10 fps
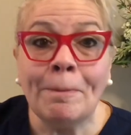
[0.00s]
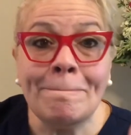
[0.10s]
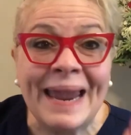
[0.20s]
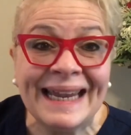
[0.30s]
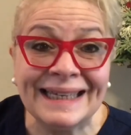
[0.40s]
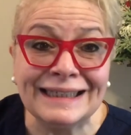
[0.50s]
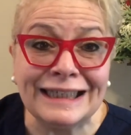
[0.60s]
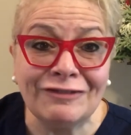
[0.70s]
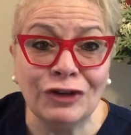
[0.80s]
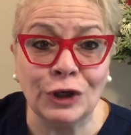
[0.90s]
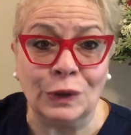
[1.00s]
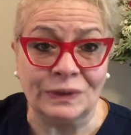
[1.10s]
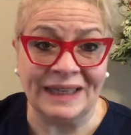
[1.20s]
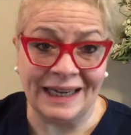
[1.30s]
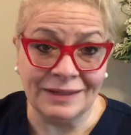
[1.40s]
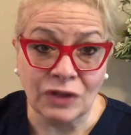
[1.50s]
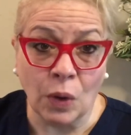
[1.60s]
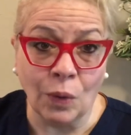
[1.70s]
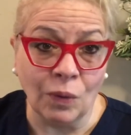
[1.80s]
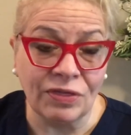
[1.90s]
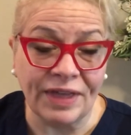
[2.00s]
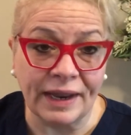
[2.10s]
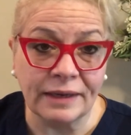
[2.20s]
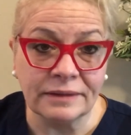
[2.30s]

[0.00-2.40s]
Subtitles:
Make it difficult to eat the whole thing.